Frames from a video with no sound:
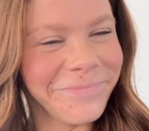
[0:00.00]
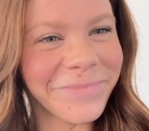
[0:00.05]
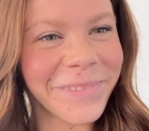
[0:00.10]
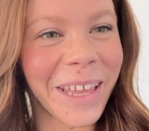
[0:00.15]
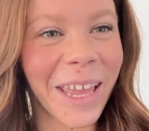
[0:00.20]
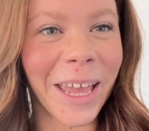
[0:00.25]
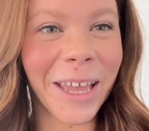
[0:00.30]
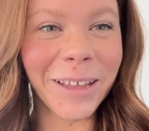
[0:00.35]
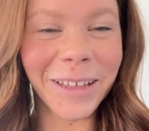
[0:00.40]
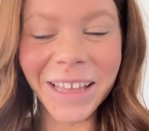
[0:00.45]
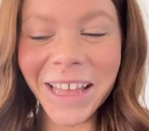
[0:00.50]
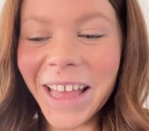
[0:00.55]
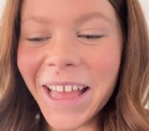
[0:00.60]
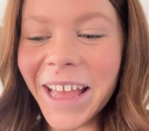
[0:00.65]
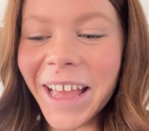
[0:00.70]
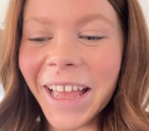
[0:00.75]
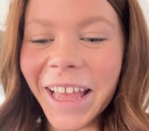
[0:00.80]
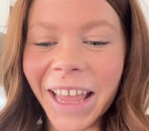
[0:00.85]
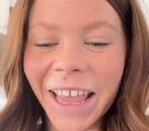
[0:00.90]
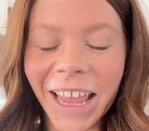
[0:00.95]
Okay.
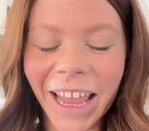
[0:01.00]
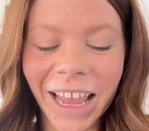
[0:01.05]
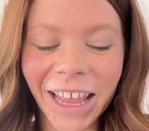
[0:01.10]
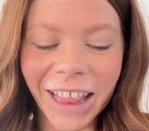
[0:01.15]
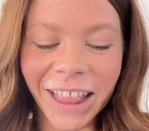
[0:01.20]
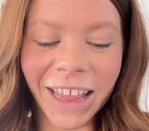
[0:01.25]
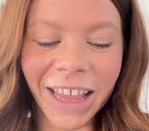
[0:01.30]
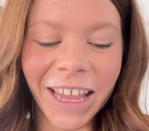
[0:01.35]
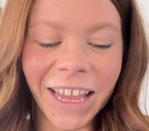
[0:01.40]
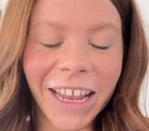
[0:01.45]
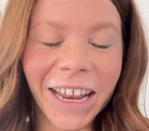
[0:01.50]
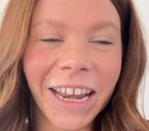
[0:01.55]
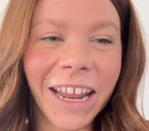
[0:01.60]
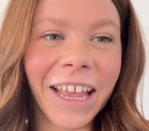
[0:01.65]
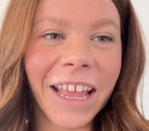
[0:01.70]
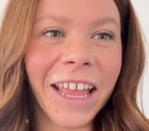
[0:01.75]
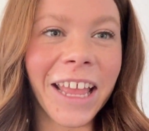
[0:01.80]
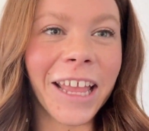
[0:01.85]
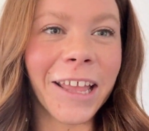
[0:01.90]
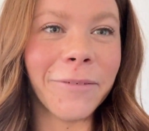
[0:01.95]
And then
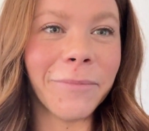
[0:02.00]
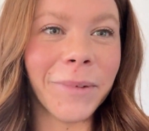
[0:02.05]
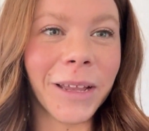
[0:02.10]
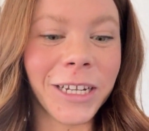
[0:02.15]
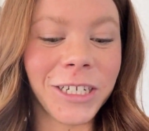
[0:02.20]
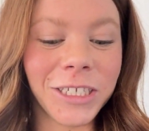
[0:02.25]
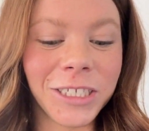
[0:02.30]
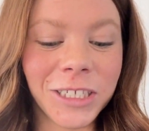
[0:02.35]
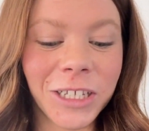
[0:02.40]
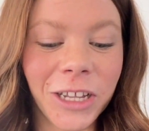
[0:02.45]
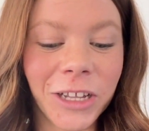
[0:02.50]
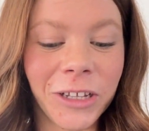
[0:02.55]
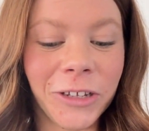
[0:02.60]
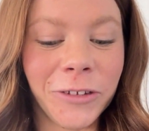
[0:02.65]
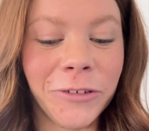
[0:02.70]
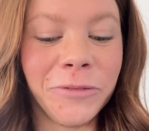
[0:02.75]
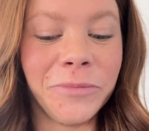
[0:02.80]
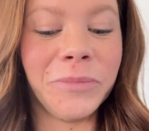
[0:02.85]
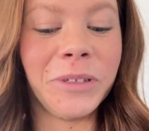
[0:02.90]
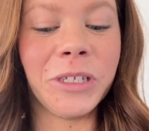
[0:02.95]
um, I just got
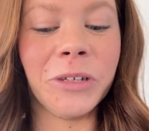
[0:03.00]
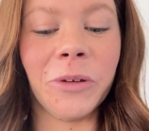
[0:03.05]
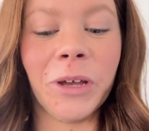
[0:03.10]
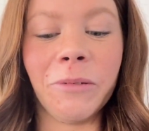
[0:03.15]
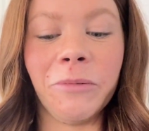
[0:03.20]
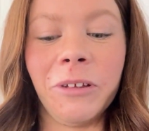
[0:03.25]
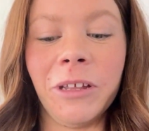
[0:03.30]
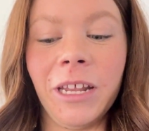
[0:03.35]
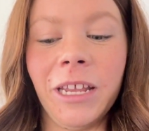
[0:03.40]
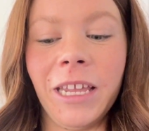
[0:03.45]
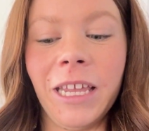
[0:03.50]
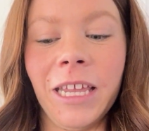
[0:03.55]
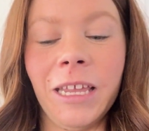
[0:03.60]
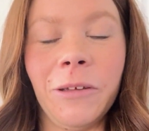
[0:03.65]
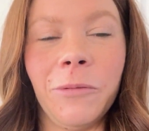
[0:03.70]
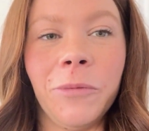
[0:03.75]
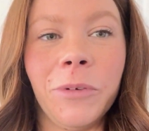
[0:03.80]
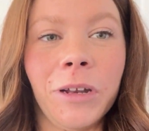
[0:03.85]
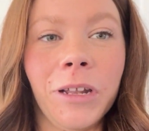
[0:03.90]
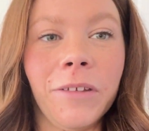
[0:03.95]
home, so I'm gonna
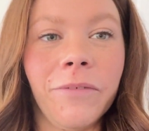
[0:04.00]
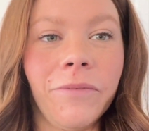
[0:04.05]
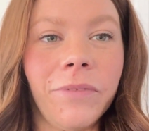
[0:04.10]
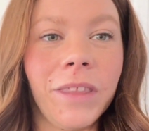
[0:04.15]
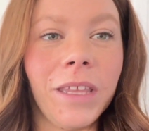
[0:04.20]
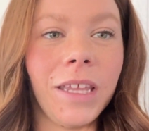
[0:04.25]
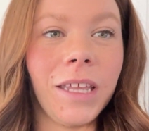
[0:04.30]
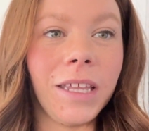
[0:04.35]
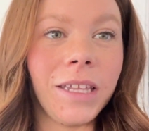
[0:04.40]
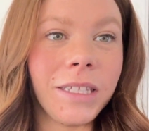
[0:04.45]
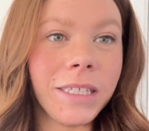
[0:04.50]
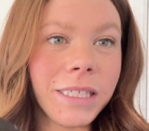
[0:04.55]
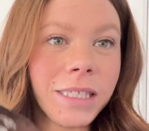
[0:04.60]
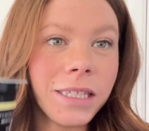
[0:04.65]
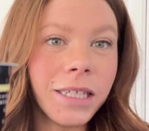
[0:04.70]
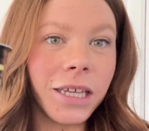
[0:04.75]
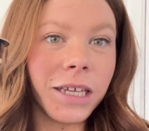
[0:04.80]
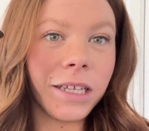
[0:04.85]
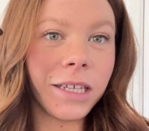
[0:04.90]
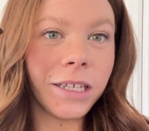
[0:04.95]
eat one of
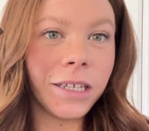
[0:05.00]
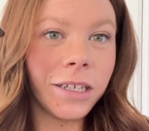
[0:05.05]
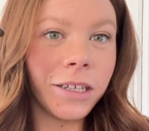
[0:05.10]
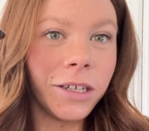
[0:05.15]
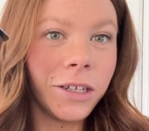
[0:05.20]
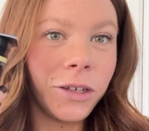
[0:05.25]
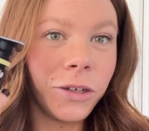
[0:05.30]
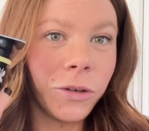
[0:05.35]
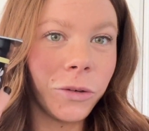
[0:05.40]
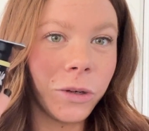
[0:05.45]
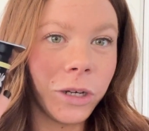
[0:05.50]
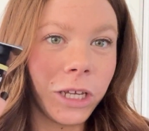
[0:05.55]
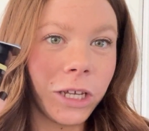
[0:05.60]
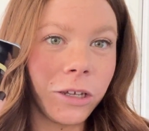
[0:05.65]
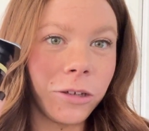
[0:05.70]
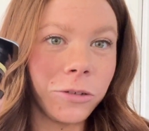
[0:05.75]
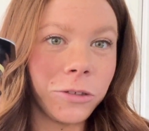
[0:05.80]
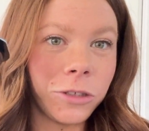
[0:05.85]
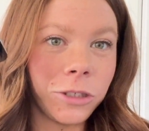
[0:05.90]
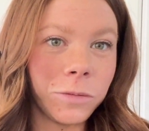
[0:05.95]
these
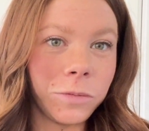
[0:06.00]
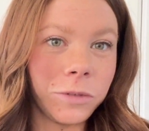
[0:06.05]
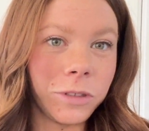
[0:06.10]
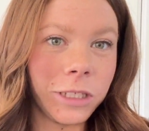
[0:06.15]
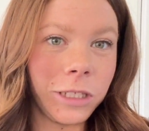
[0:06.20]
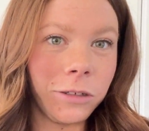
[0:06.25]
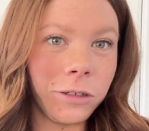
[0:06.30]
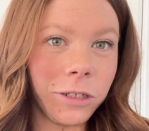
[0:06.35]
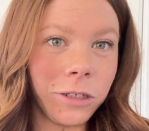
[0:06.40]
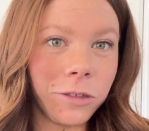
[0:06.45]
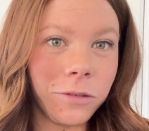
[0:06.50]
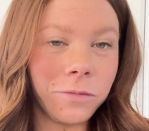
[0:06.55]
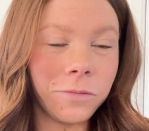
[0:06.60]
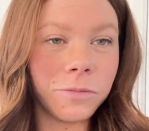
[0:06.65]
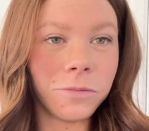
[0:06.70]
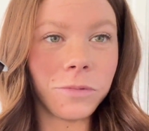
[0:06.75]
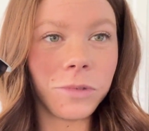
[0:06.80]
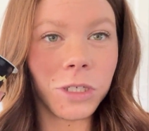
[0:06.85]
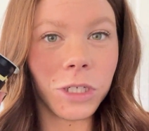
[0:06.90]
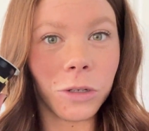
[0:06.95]
Oikos Triple Zero
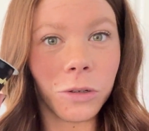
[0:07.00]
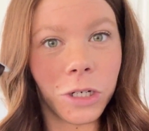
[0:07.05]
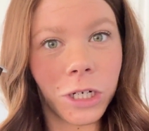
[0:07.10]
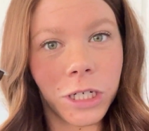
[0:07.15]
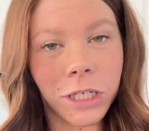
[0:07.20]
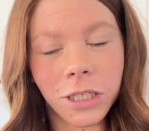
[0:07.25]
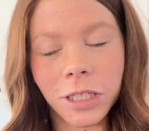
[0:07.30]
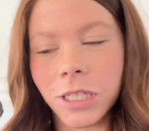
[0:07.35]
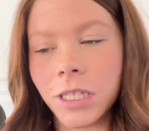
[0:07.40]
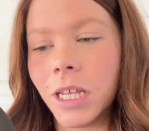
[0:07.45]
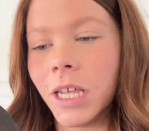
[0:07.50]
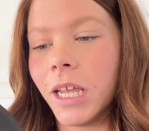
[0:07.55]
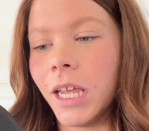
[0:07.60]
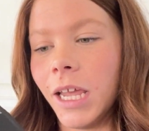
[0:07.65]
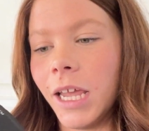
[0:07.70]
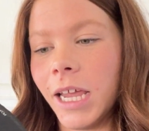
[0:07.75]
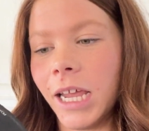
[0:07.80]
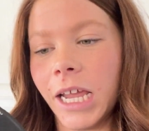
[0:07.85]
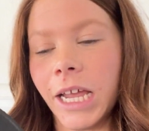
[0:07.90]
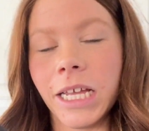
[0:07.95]
yogurts
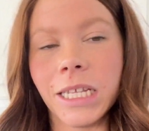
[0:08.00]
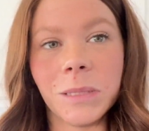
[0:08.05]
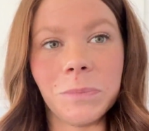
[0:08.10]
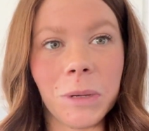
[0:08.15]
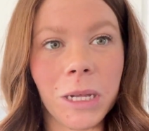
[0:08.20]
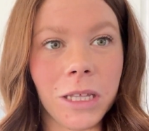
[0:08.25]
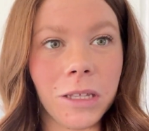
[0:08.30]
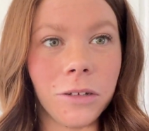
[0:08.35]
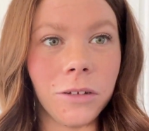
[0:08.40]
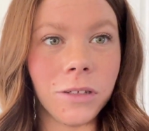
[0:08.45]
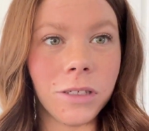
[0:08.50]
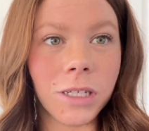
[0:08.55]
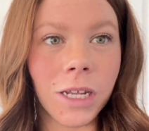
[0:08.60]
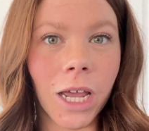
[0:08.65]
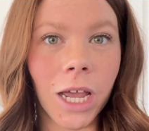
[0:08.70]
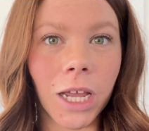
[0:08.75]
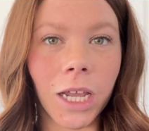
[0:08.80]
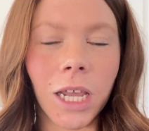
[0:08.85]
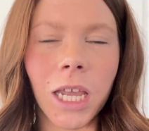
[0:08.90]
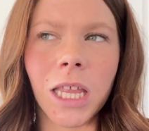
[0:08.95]
as my little
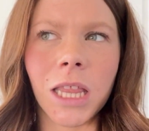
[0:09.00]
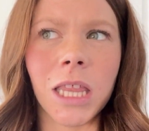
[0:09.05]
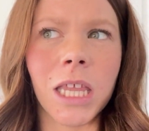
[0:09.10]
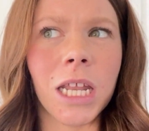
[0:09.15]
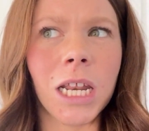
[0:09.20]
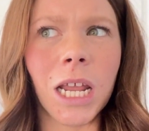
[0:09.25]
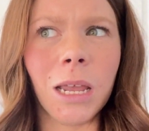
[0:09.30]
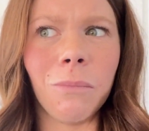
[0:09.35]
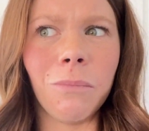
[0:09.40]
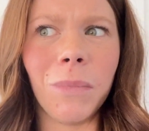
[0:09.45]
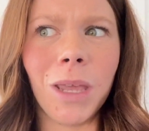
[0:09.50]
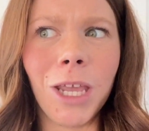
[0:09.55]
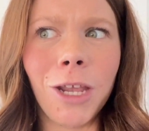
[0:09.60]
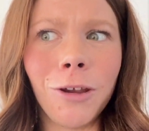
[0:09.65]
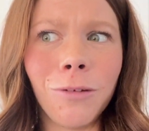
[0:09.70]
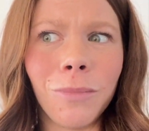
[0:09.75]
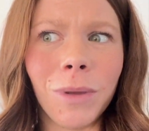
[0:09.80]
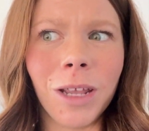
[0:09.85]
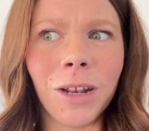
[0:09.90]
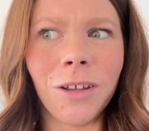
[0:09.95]
snack. And then I may
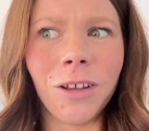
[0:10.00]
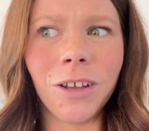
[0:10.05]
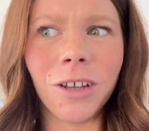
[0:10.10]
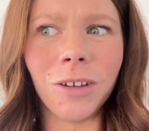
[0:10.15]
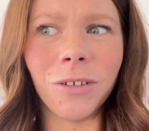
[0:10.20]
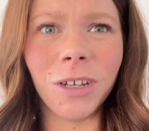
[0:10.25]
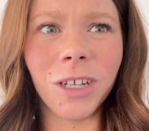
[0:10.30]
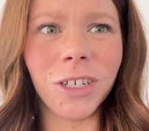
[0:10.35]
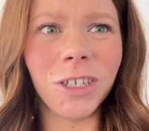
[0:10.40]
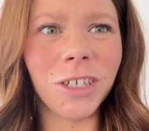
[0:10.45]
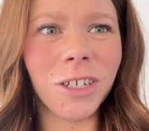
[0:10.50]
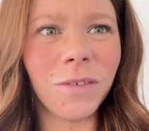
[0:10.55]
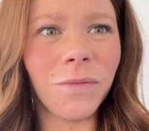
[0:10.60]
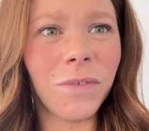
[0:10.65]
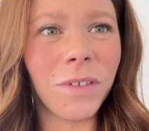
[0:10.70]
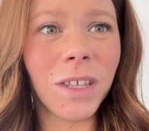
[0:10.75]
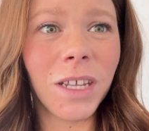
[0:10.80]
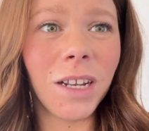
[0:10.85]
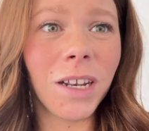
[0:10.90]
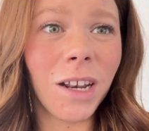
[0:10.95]
or may not go get
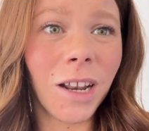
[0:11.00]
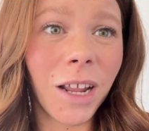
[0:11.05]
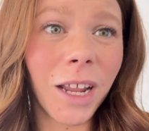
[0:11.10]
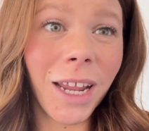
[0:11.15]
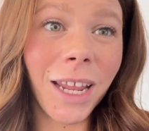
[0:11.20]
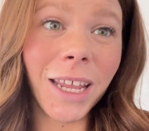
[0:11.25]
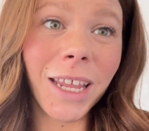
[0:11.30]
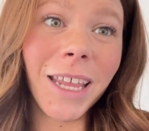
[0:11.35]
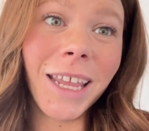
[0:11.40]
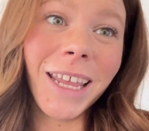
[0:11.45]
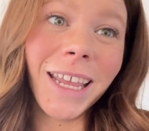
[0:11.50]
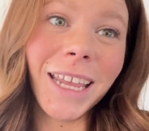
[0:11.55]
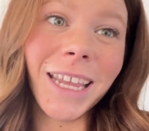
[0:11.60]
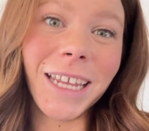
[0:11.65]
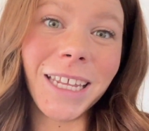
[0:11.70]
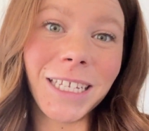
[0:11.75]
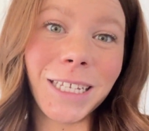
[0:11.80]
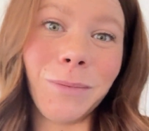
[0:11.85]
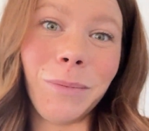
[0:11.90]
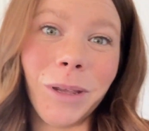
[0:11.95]
Chick-fil-A tonight.
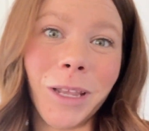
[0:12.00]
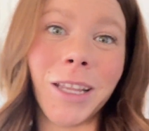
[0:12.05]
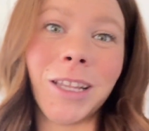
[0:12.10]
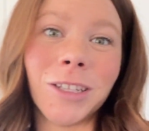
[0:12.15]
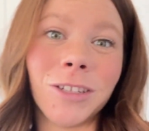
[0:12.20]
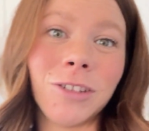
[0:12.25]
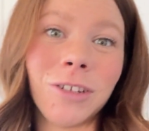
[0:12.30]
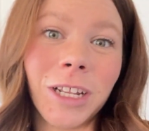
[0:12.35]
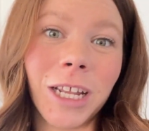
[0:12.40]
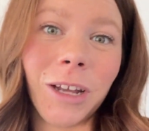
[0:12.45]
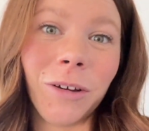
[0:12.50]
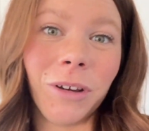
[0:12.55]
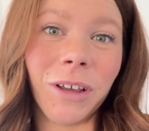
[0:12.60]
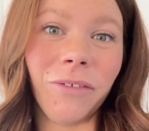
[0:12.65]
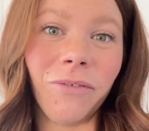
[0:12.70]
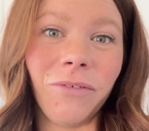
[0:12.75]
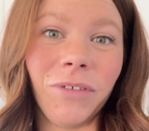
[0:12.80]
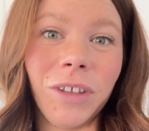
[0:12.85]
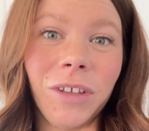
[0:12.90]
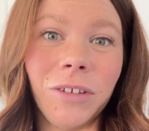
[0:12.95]
It depends on how I
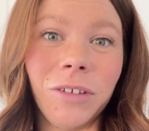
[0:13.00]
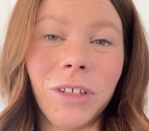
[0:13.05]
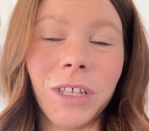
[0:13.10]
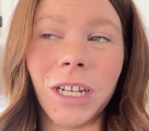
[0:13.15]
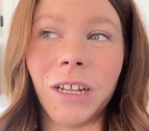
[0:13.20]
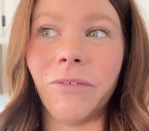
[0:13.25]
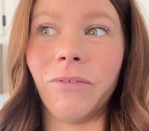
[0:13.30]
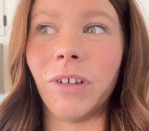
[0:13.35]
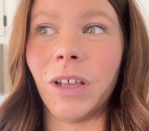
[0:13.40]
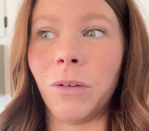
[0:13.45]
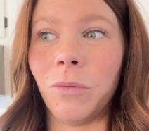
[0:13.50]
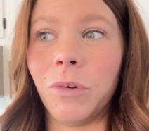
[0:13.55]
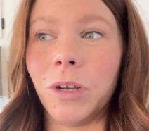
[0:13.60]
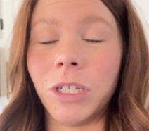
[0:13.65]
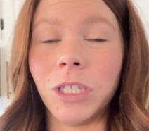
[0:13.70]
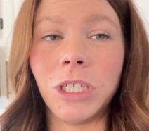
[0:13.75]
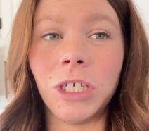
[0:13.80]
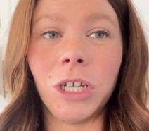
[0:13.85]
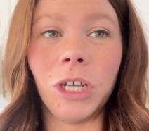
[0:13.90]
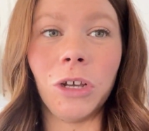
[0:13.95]
feel and if I
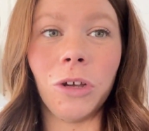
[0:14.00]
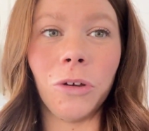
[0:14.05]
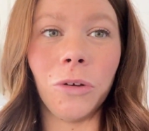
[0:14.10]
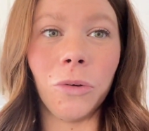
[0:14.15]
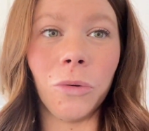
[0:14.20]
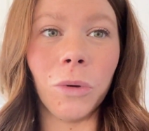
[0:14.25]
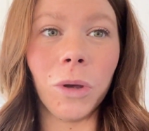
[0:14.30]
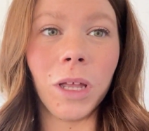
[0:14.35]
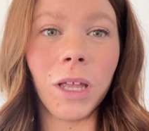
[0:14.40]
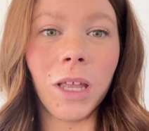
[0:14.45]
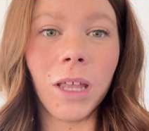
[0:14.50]
want to go